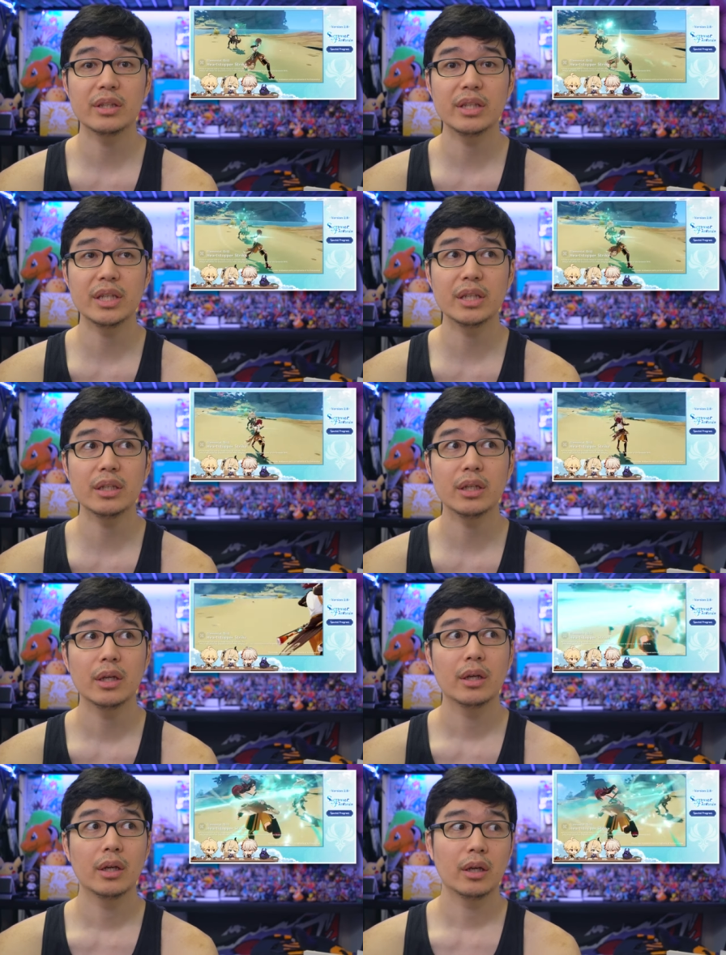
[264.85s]
the
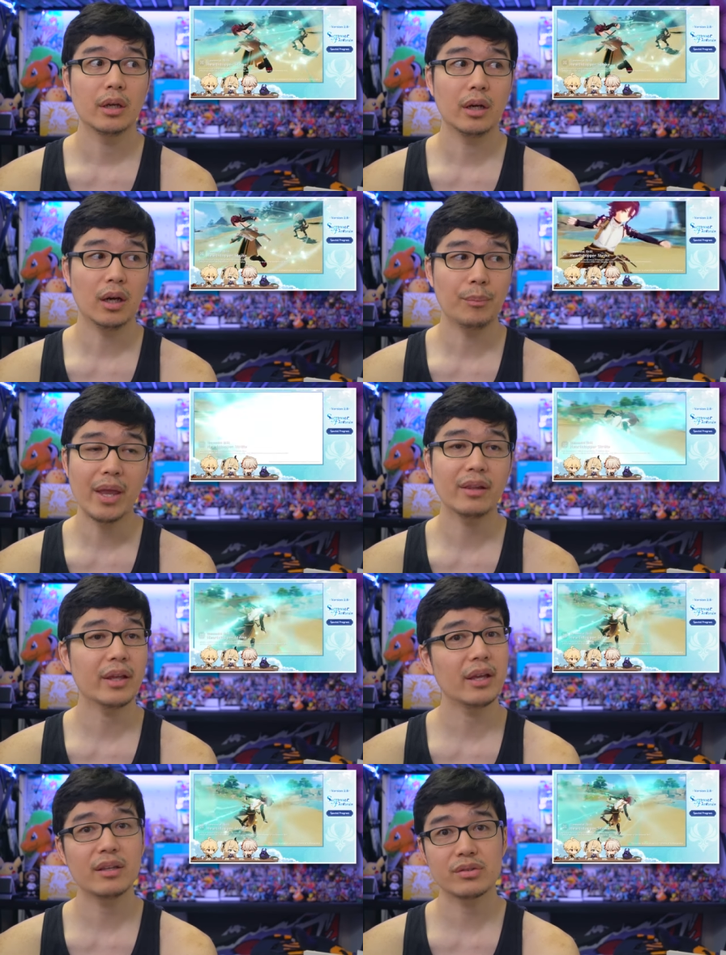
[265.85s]
uh,
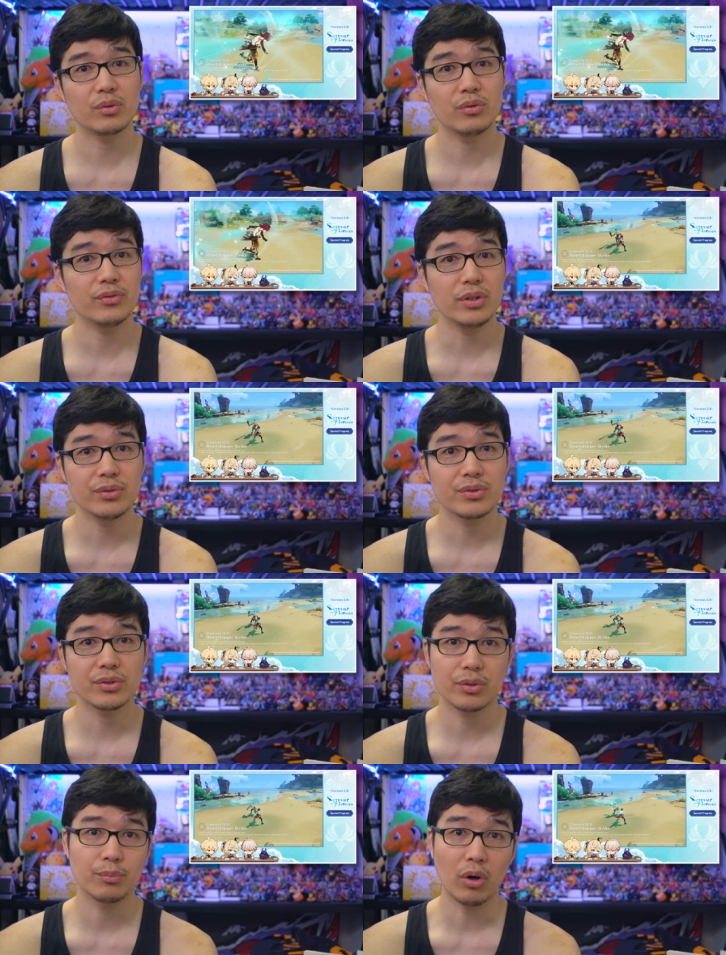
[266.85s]
melee sort of
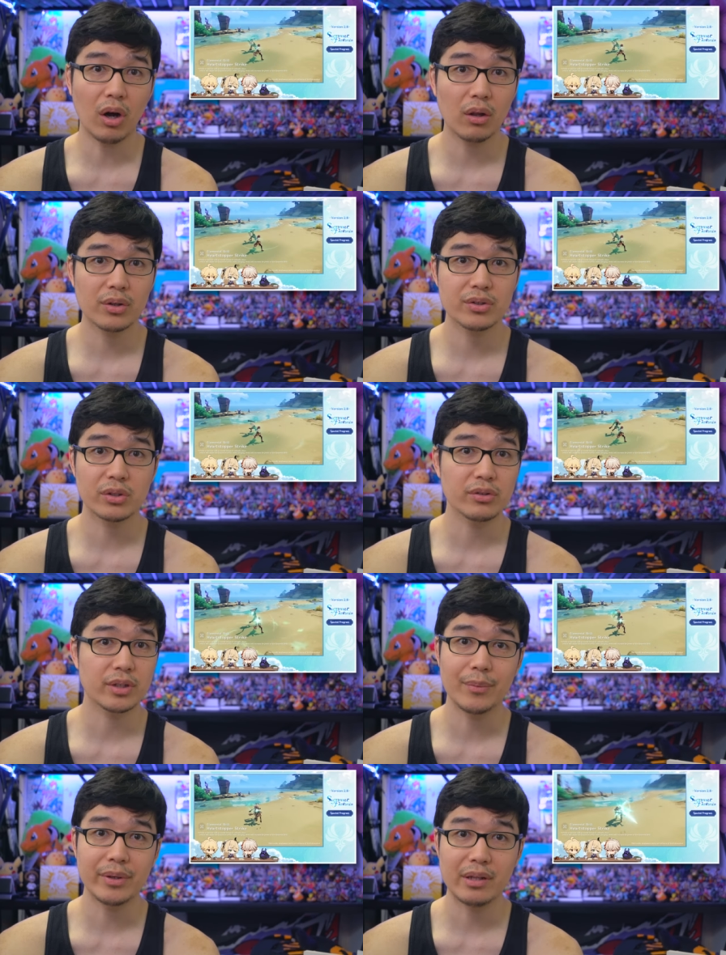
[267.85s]
users or brawlers are
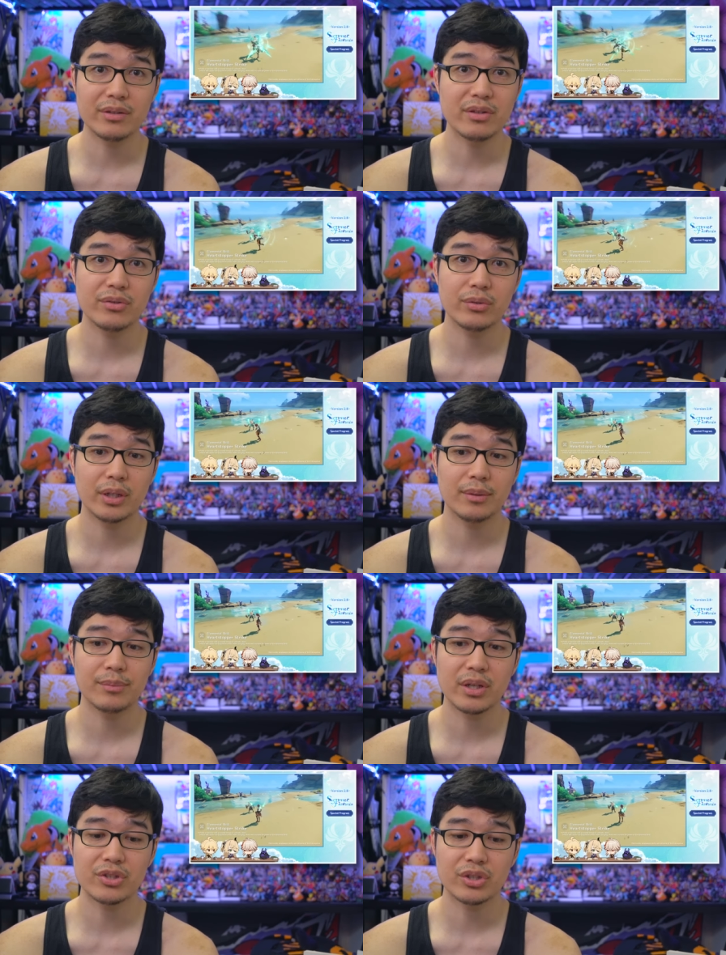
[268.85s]
coming into
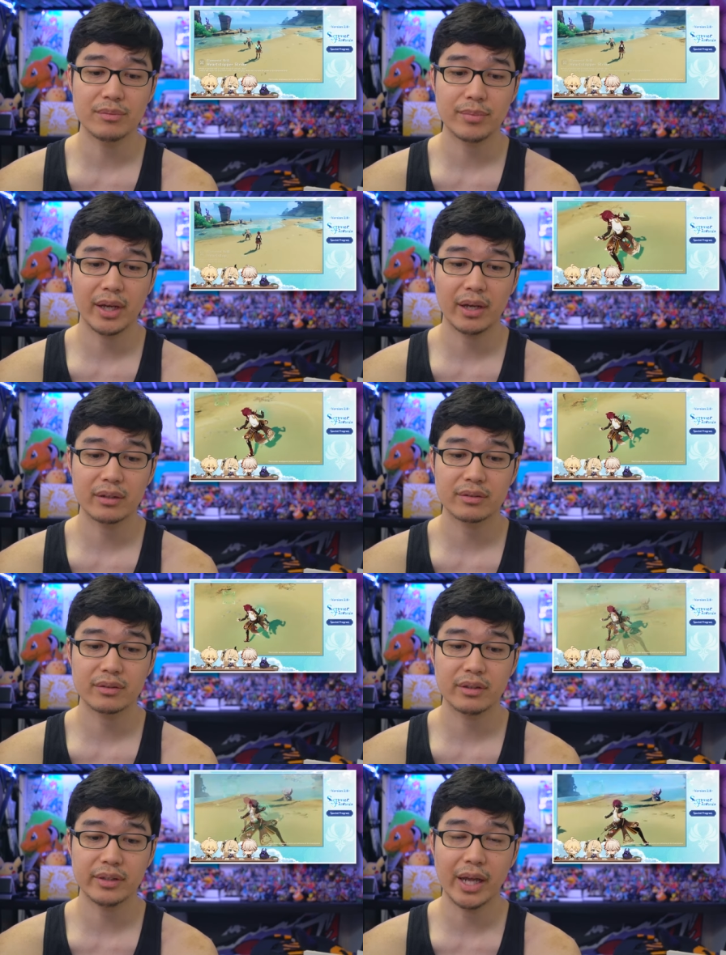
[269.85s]
um, Genshin Impact
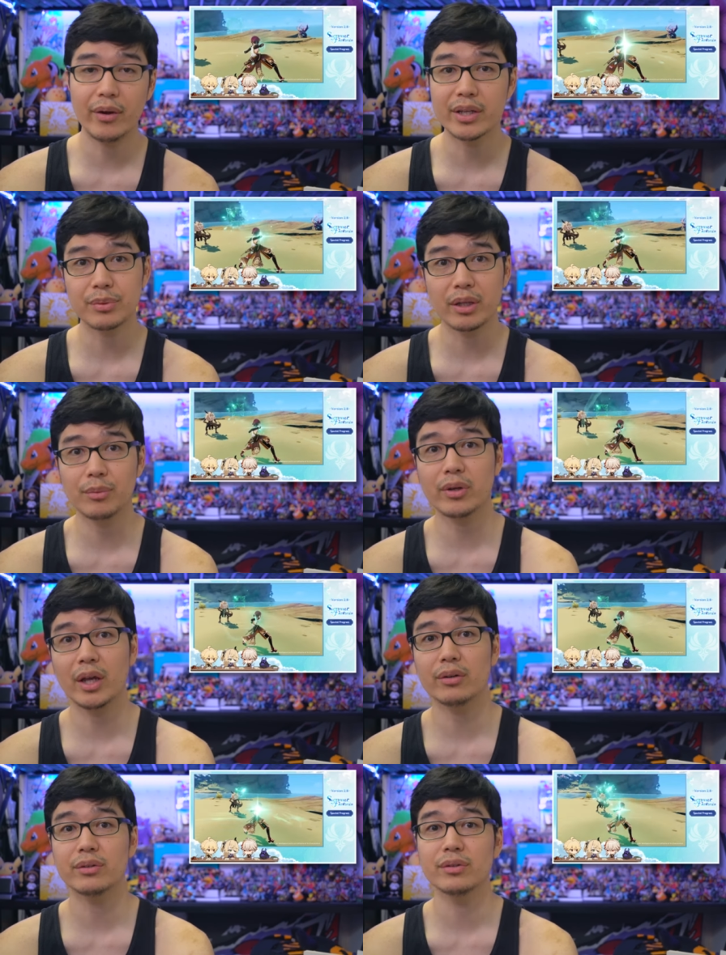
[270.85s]
now as playable
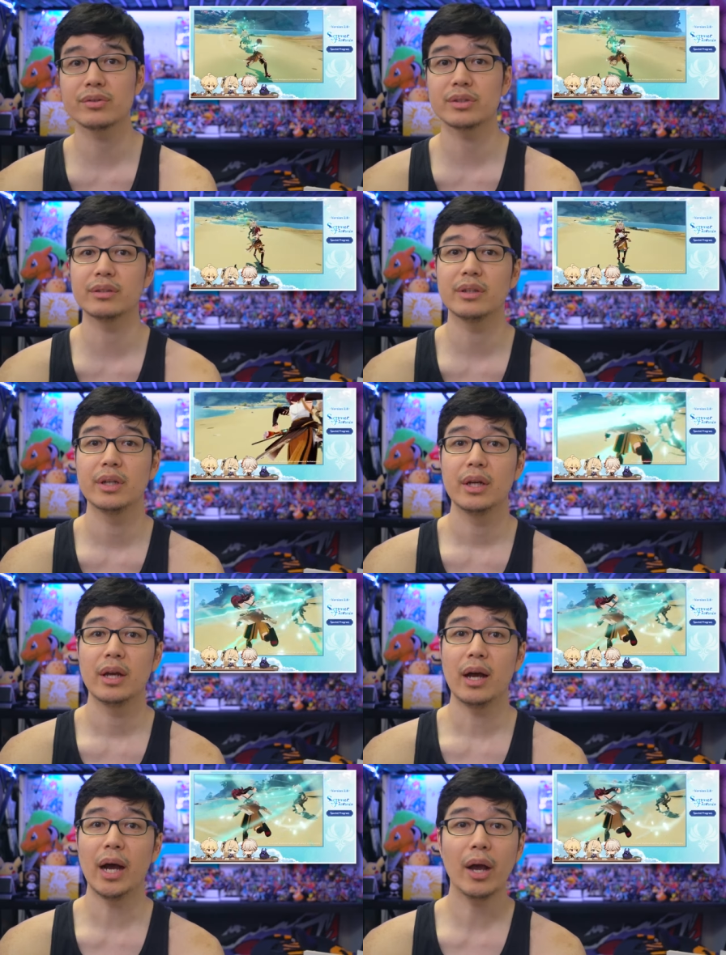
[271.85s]
characters, and
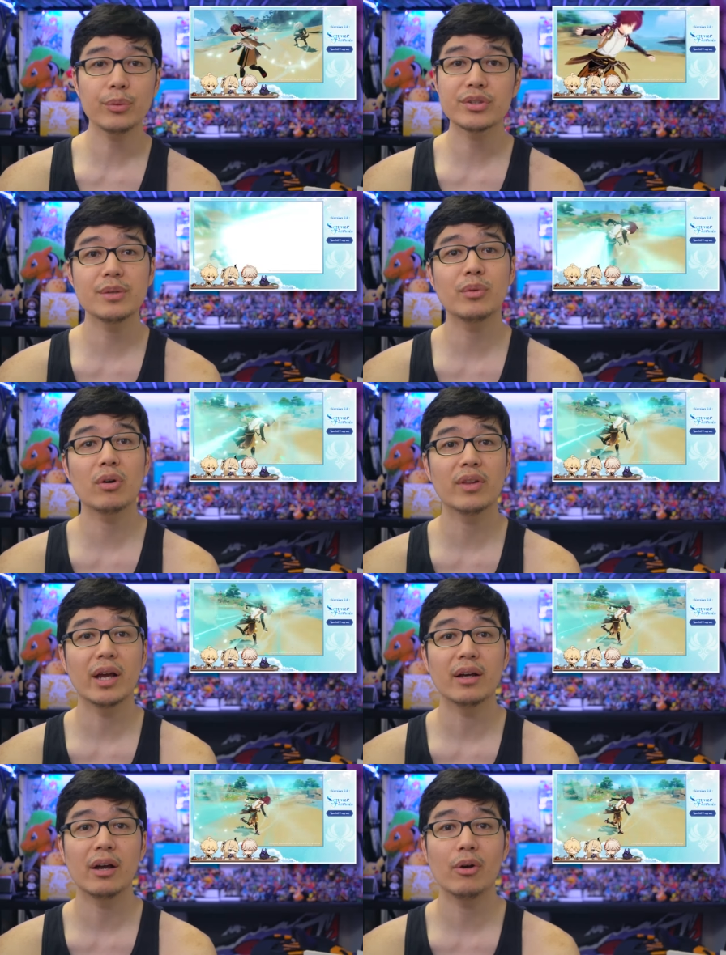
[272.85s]
I hope to see more of
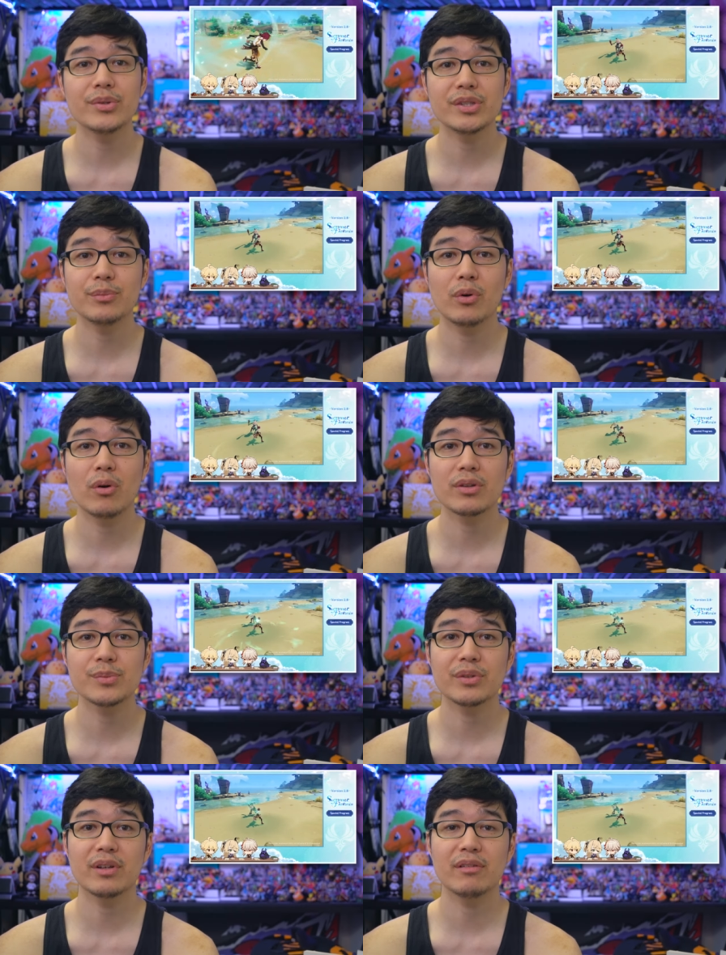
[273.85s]
that. I hope to see more of
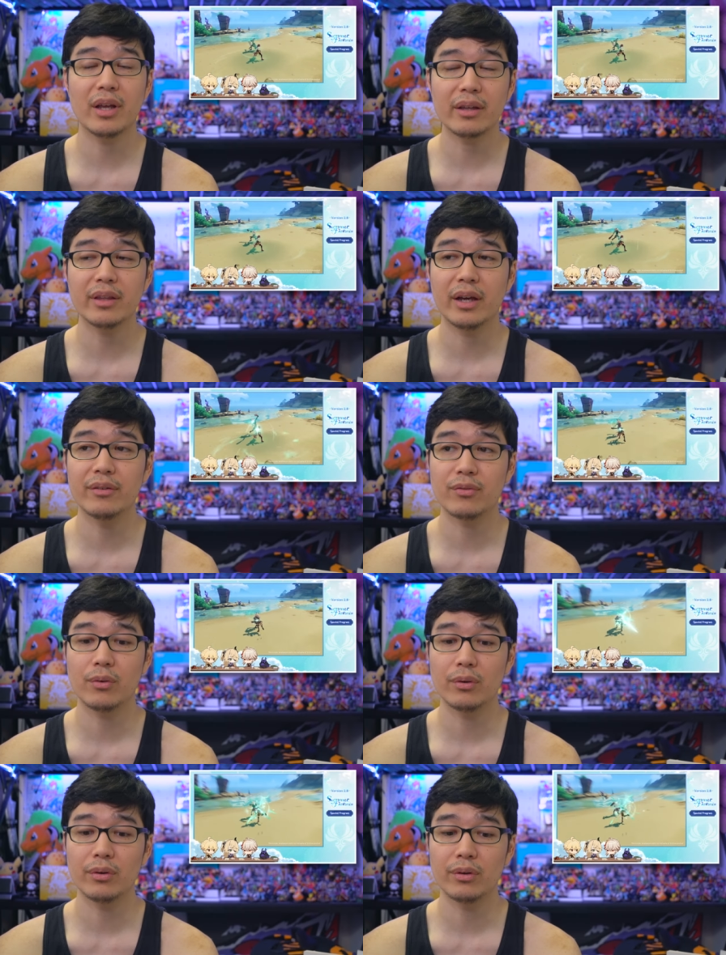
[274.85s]
something like that
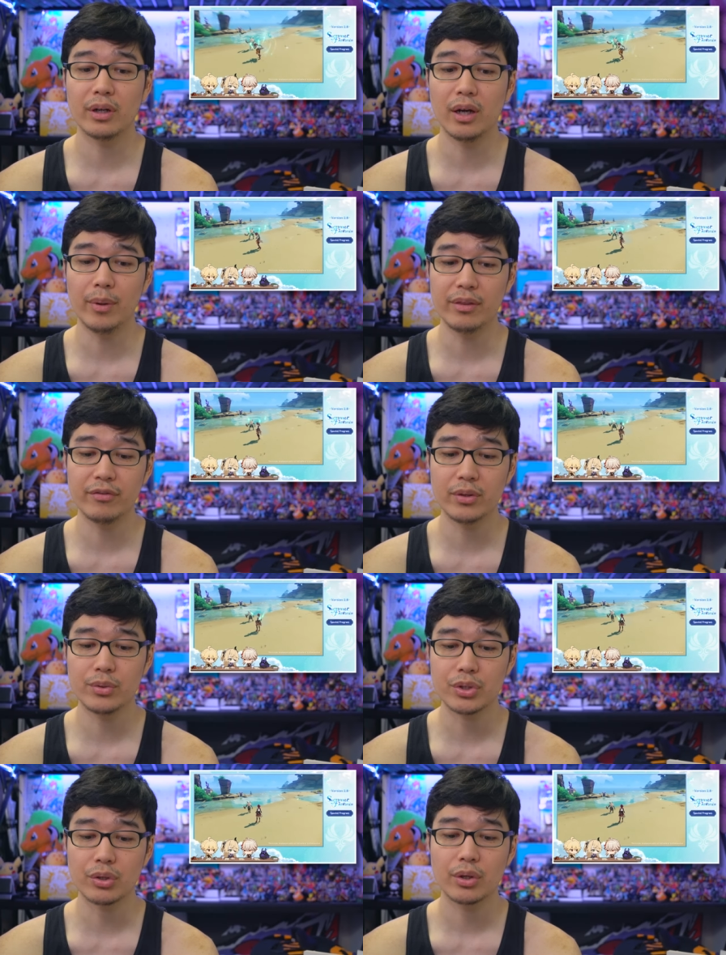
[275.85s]
for um, in the
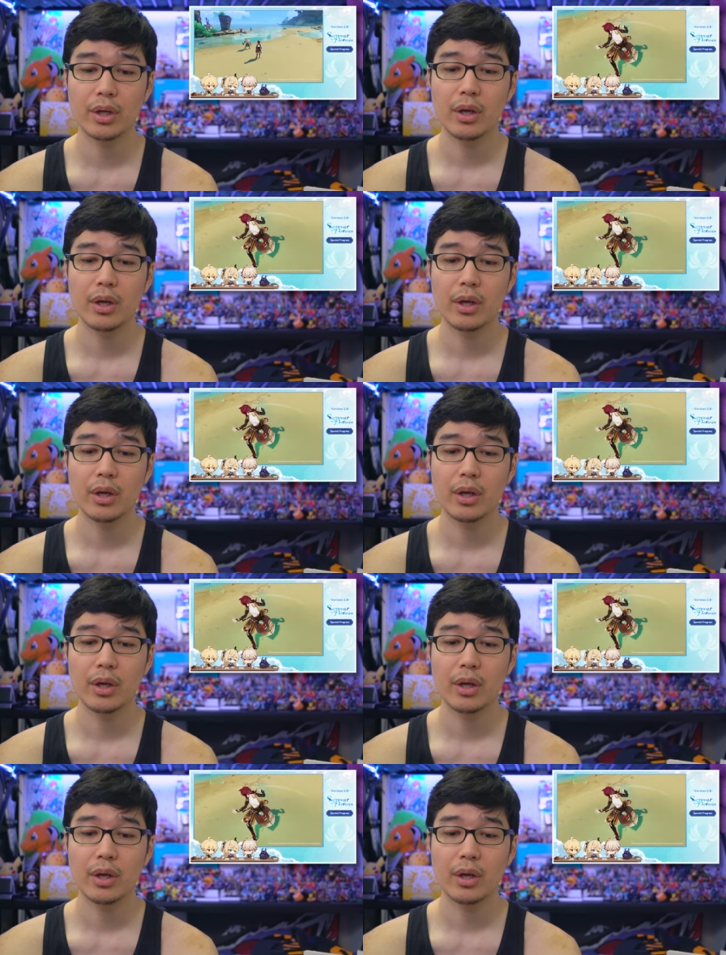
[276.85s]
future.